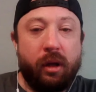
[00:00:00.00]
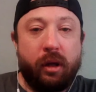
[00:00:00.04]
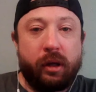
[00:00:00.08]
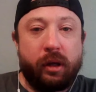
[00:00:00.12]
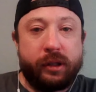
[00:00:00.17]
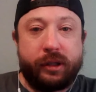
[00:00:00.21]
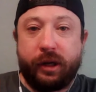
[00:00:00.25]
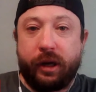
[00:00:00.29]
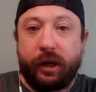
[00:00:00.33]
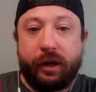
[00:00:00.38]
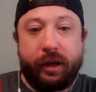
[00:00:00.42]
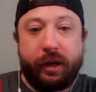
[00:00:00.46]

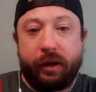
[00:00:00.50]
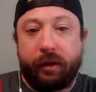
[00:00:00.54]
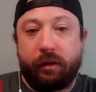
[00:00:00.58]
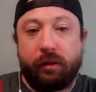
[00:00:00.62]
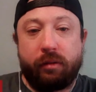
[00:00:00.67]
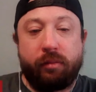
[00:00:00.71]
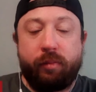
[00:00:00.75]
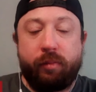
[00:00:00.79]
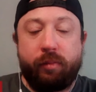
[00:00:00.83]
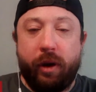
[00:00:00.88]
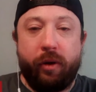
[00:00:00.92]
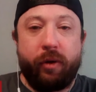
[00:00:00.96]
citing
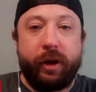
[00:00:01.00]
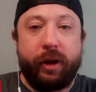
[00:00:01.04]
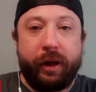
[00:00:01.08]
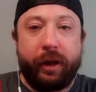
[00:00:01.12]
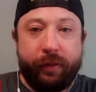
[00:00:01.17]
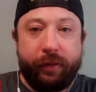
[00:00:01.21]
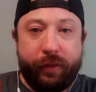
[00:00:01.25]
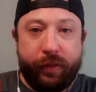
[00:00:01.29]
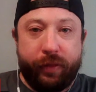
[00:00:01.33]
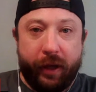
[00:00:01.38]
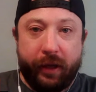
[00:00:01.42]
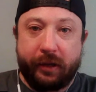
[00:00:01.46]

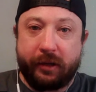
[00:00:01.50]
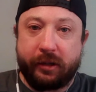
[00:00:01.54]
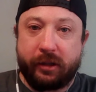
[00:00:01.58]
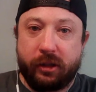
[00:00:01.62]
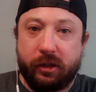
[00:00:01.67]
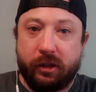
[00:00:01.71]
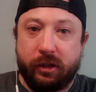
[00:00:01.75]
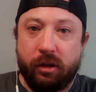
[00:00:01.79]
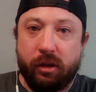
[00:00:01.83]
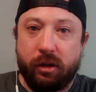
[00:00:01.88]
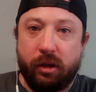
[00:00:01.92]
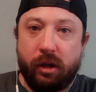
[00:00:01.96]
myriad
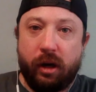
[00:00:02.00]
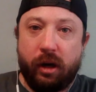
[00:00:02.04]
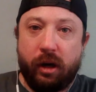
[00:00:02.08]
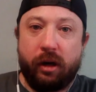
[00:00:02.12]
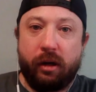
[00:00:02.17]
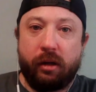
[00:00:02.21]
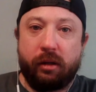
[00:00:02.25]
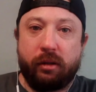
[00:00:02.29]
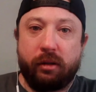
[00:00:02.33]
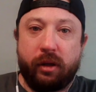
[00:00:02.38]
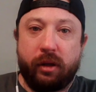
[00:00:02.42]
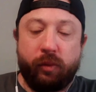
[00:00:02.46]
things
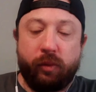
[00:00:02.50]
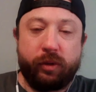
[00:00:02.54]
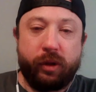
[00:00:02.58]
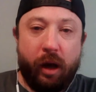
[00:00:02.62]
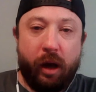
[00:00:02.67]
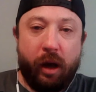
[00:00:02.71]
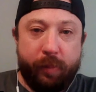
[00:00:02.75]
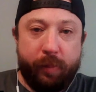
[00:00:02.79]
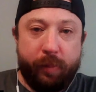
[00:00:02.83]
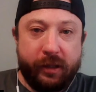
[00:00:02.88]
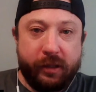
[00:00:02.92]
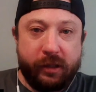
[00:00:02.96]
uh, that will
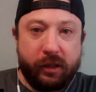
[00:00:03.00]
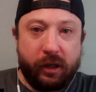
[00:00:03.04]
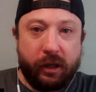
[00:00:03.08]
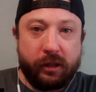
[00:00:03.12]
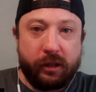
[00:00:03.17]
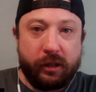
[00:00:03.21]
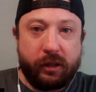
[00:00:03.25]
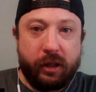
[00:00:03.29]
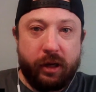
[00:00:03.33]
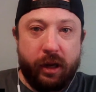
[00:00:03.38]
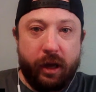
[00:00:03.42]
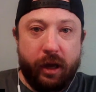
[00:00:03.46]
not be
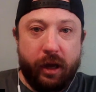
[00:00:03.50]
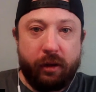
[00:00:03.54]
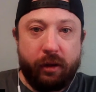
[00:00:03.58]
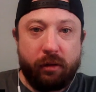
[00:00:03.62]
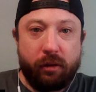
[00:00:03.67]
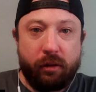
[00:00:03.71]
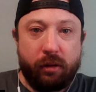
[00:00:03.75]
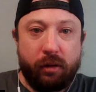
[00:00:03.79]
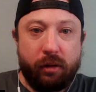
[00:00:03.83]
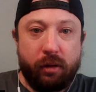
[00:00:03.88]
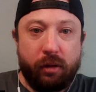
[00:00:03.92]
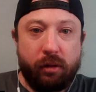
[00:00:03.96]
discussed today.
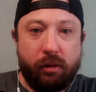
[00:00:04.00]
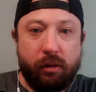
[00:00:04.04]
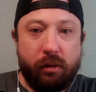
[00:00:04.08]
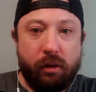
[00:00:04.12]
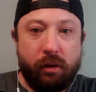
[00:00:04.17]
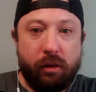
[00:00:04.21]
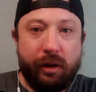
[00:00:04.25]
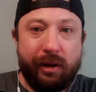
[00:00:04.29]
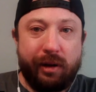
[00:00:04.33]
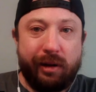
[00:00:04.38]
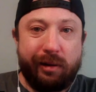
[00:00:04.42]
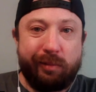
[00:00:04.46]

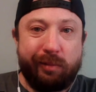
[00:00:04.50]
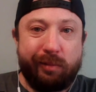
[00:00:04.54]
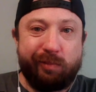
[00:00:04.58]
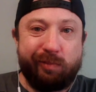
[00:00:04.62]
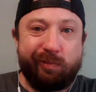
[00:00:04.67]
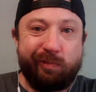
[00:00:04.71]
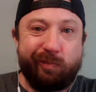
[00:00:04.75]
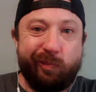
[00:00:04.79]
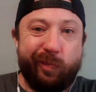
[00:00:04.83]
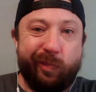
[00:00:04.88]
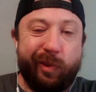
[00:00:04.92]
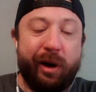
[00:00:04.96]
Uh,
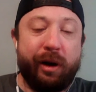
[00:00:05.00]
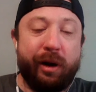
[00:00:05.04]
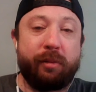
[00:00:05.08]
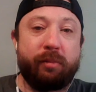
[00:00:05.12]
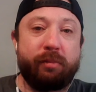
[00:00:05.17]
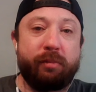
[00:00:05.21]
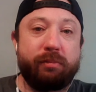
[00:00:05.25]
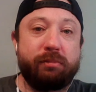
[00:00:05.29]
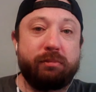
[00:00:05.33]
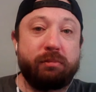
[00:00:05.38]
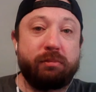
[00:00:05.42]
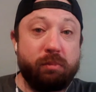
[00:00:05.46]
but
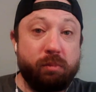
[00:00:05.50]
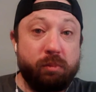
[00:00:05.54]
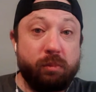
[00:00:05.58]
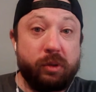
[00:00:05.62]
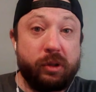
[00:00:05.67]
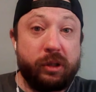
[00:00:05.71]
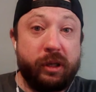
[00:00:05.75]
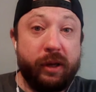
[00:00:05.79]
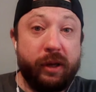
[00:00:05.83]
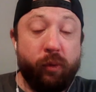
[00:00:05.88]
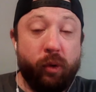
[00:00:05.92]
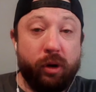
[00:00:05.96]

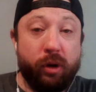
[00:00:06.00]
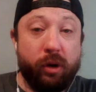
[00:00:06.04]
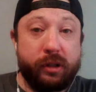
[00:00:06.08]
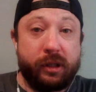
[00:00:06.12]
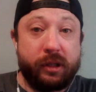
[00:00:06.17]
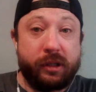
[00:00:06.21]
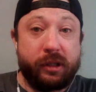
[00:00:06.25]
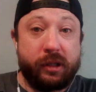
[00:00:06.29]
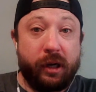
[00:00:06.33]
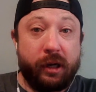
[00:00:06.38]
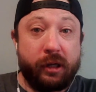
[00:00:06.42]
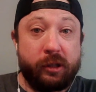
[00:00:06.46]
Steve Wilks
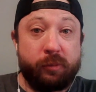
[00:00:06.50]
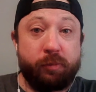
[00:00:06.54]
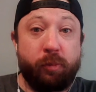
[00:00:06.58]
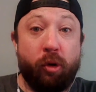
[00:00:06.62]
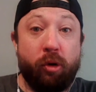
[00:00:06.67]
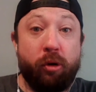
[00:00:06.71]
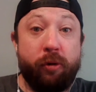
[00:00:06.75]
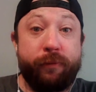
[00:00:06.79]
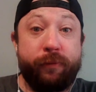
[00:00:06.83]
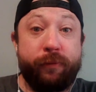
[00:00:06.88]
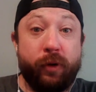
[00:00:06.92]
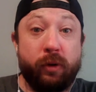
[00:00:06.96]
discussed
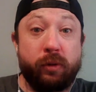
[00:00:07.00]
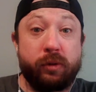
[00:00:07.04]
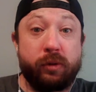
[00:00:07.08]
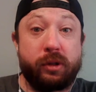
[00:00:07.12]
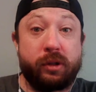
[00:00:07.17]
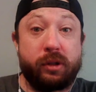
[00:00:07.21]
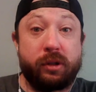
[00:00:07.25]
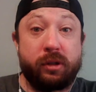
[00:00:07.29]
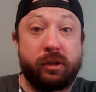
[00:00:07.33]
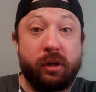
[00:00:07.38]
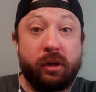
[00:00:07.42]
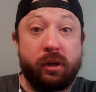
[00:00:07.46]
burner
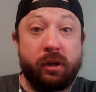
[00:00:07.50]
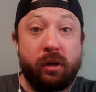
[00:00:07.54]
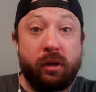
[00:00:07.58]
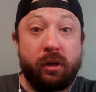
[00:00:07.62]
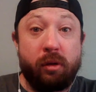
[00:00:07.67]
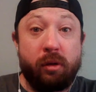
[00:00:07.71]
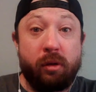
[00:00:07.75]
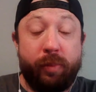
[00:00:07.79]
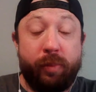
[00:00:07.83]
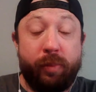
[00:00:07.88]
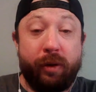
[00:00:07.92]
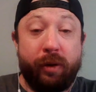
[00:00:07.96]
phones
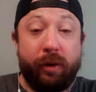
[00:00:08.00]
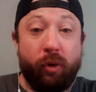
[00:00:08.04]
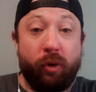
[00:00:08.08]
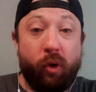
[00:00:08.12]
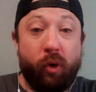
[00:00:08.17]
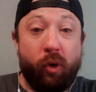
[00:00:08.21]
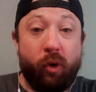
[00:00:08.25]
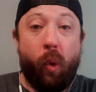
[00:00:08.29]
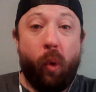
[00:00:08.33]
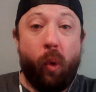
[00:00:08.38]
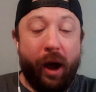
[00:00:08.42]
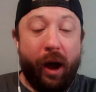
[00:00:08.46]
being
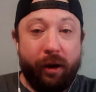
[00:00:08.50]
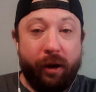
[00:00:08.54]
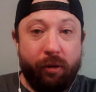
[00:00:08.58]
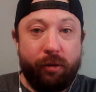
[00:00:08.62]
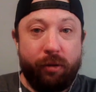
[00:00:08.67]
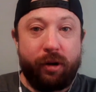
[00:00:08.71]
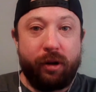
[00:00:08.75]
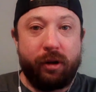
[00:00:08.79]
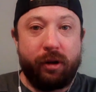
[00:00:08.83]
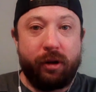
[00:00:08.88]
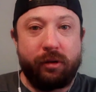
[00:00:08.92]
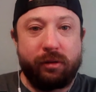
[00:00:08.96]

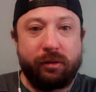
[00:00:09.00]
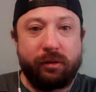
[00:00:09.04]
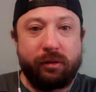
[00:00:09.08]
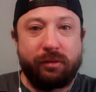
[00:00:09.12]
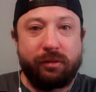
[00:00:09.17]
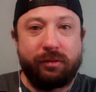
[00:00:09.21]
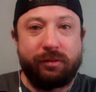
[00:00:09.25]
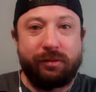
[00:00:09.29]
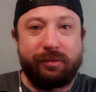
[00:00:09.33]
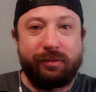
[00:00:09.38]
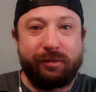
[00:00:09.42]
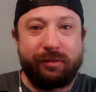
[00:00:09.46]
required,
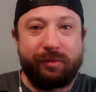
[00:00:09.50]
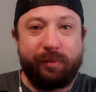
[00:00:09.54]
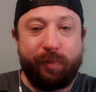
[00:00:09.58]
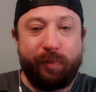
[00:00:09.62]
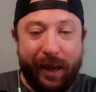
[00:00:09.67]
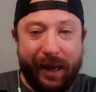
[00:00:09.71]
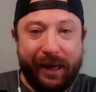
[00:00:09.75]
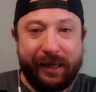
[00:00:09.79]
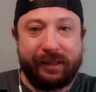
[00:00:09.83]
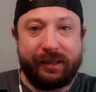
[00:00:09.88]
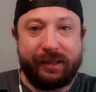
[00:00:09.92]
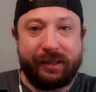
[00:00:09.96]

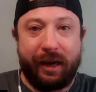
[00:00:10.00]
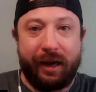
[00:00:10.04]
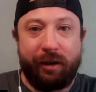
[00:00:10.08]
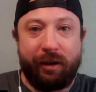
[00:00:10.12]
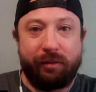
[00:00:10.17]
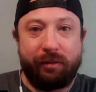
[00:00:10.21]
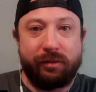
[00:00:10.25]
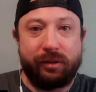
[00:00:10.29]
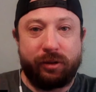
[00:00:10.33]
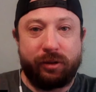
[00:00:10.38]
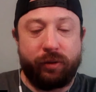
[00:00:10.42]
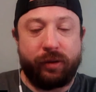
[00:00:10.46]
passed
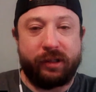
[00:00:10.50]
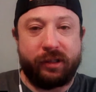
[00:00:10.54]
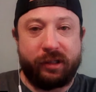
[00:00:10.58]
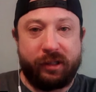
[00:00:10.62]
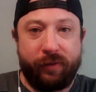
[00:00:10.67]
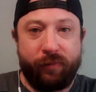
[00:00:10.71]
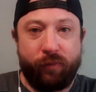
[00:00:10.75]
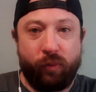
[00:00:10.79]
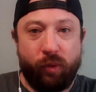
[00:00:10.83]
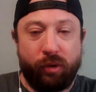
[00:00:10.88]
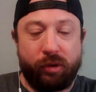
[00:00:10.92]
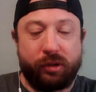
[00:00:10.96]
out during
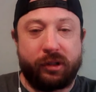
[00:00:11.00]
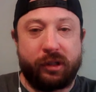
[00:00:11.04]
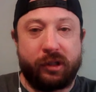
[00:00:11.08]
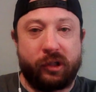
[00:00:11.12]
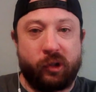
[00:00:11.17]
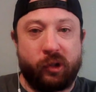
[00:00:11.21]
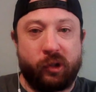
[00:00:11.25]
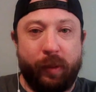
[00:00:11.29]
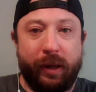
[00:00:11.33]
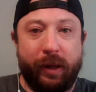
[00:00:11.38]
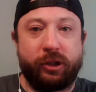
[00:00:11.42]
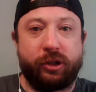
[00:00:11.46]
Steve Wilks'
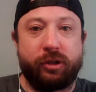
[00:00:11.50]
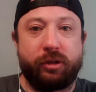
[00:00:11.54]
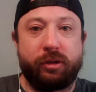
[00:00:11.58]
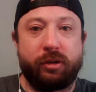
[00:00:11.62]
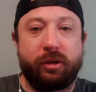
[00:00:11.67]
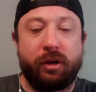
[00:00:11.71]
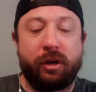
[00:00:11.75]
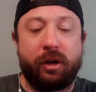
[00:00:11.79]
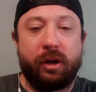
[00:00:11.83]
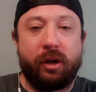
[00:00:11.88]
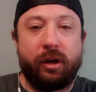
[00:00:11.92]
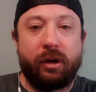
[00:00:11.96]

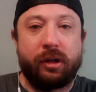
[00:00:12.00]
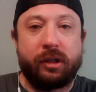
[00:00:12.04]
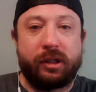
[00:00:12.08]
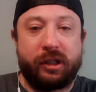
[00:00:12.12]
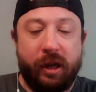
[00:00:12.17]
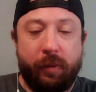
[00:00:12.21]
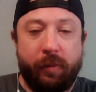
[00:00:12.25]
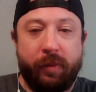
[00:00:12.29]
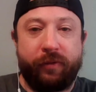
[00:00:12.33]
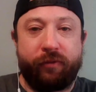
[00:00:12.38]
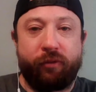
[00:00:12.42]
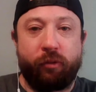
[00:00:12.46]
suspension,
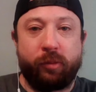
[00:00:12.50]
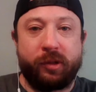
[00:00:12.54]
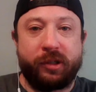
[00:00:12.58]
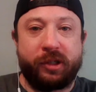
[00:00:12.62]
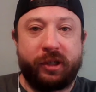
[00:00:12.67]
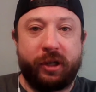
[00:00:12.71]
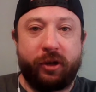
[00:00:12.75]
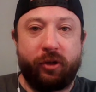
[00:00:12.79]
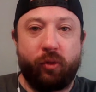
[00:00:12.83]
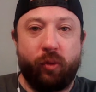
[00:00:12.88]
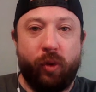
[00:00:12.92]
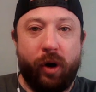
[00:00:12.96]
stemming from his
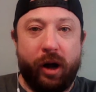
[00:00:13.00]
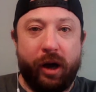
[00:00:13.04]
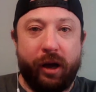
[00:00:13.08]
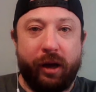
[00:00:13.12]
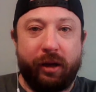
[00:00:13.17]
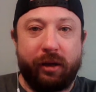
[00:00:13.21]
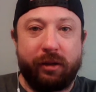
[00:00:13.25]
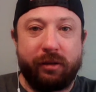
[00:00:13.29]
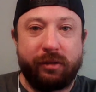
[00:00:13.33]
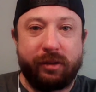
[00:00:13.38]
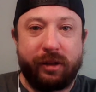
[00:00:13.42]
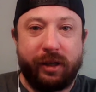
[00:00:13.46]
D U I
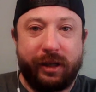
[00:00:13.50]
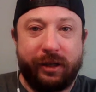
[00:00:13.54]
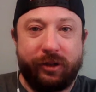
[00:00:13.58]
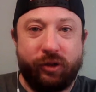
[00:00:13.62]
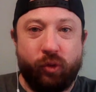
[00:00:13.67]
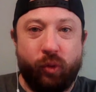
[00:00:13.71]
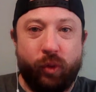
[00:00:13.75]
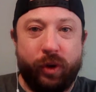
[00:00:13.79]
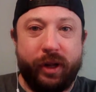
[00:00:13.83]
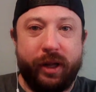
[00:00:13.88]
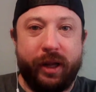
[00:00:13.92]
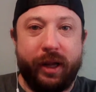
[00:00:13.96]
in
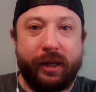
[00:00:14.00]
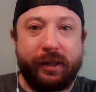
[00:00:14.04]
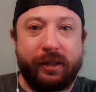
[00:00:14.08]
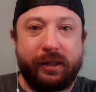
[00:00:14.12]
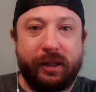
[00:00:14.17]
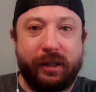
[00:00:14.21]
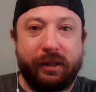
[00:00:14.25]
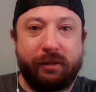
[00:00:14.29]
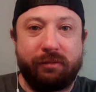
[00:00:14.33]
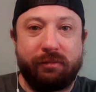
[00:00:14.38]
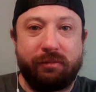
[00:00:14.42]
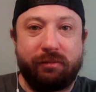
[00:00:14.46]
twenty eighteen.